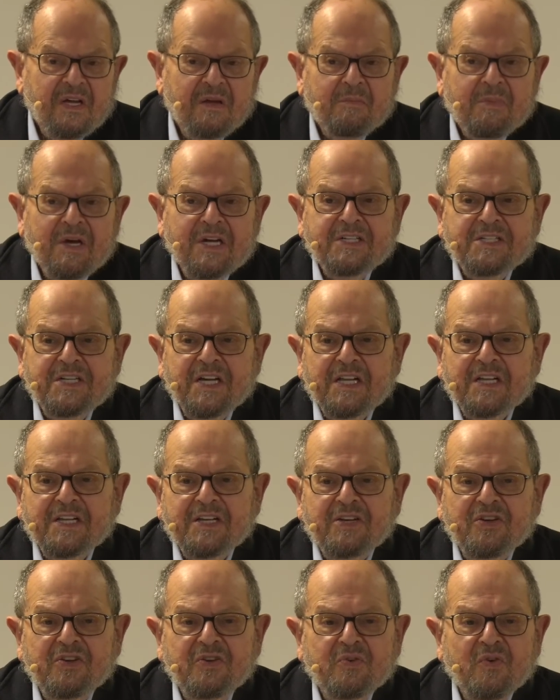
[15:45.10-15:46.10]
by
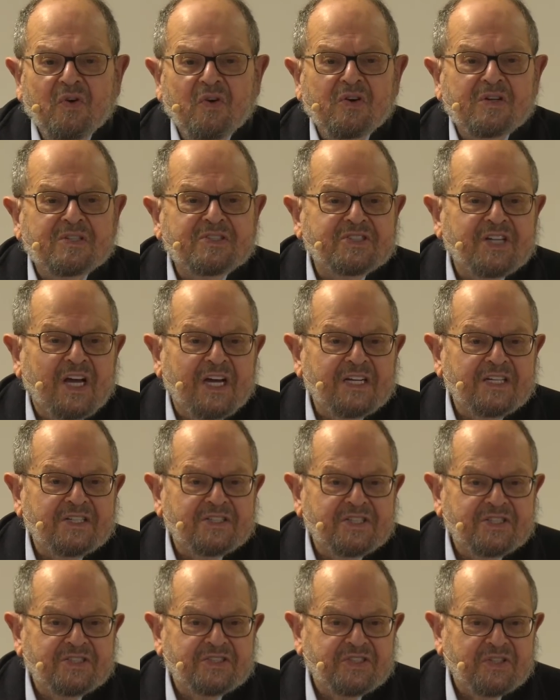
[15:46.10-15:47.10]
telling you all
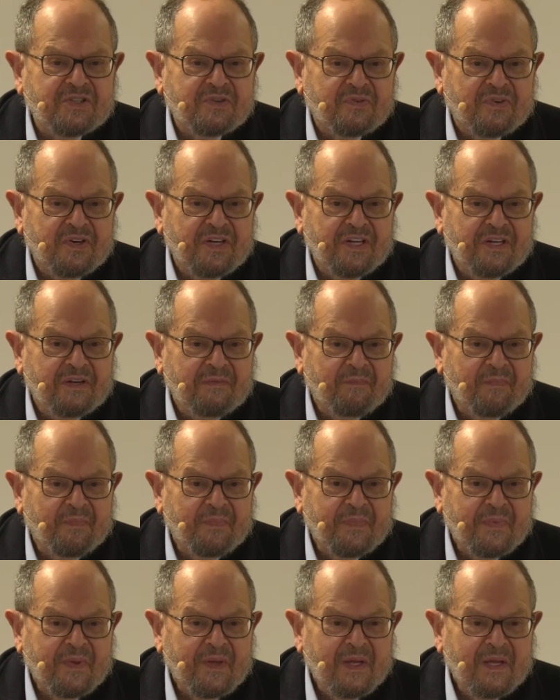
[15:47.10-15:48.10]
scientists agree.
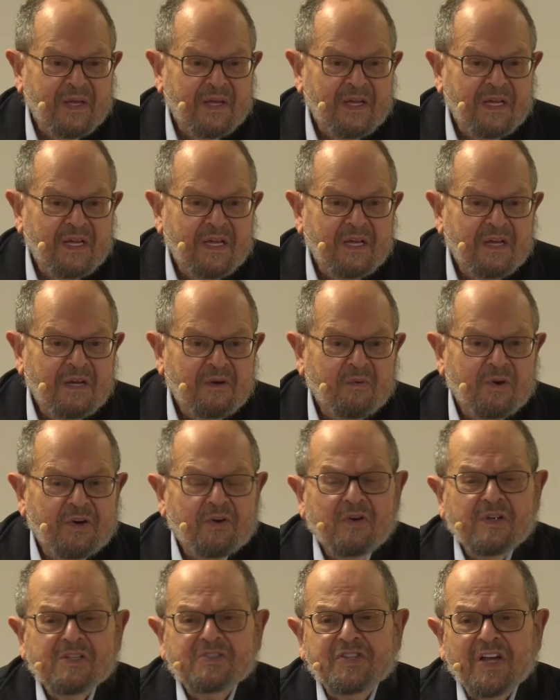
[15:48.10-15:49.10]
When
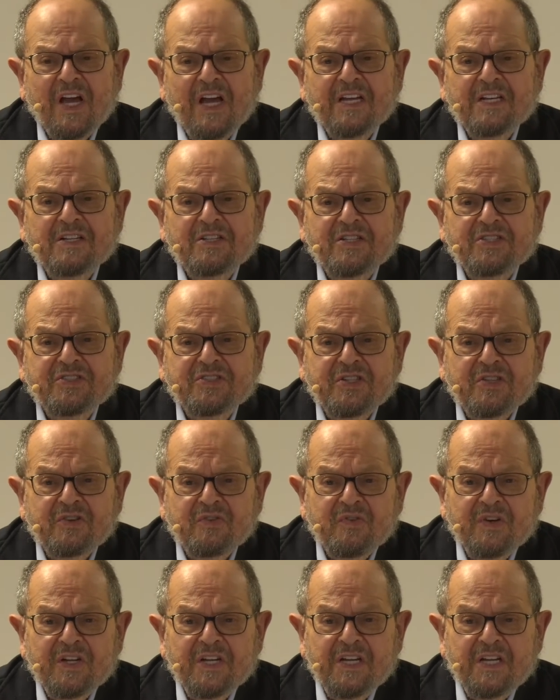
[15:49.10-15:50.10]
all scientists
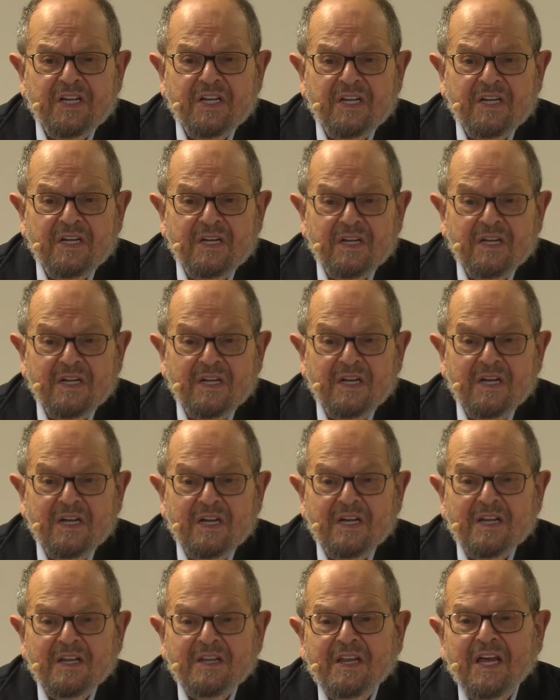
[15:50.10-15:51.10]
agree,
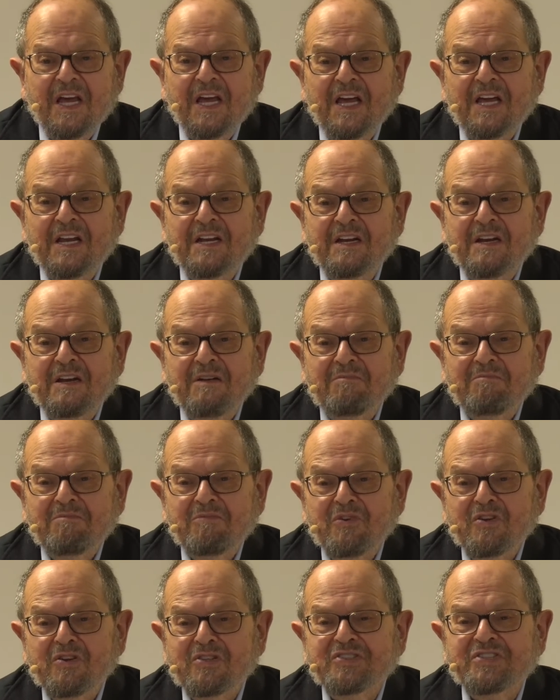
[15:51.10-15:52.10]
then
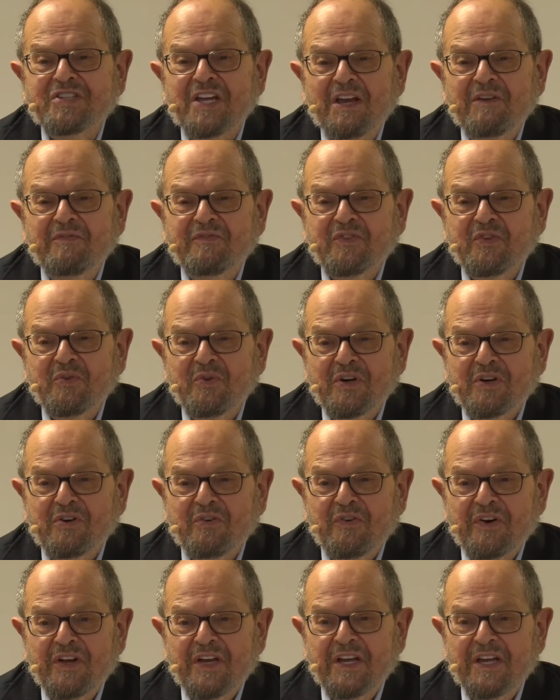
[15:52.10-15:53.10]
you're safe to
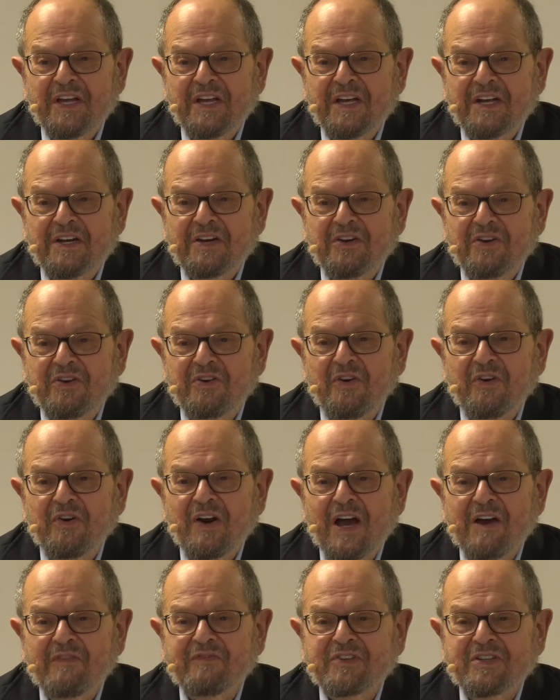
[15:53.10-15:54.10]
agree and you don't
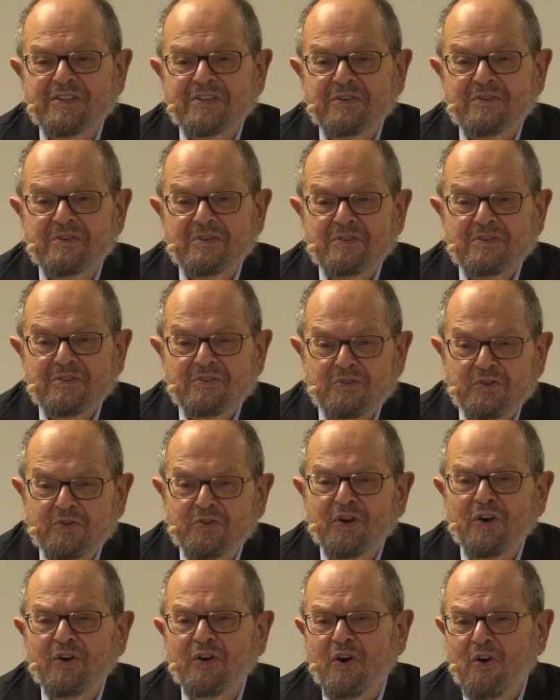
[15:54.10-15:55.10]
have to do
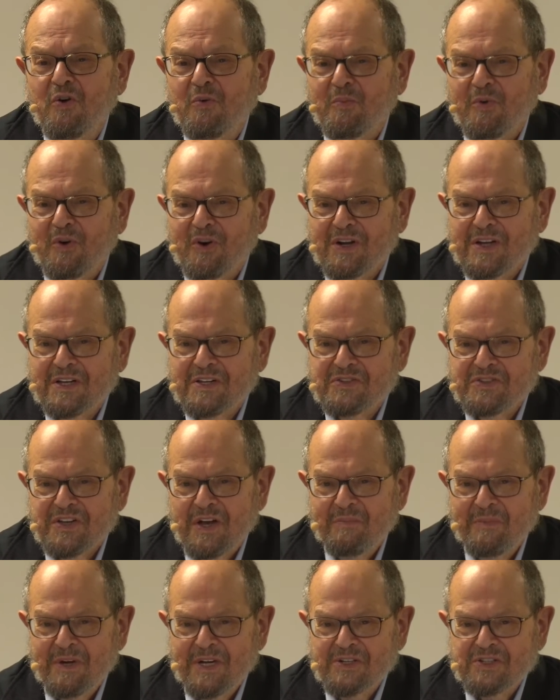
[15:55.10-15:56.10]
your homework, as I
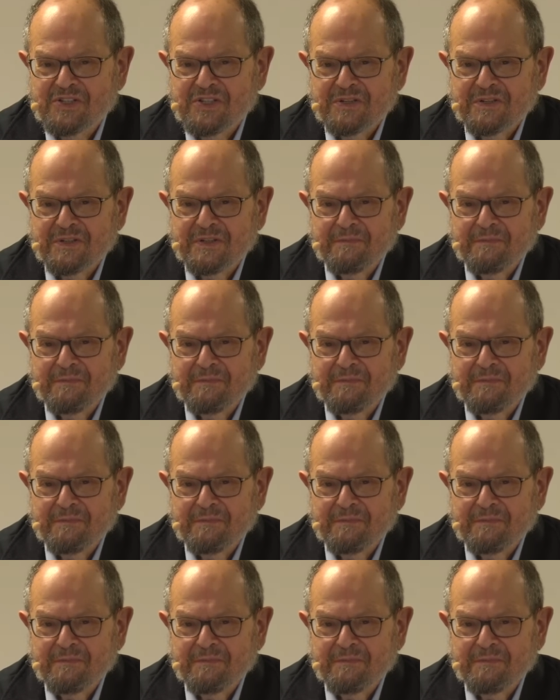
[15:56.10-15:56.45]
mentioned.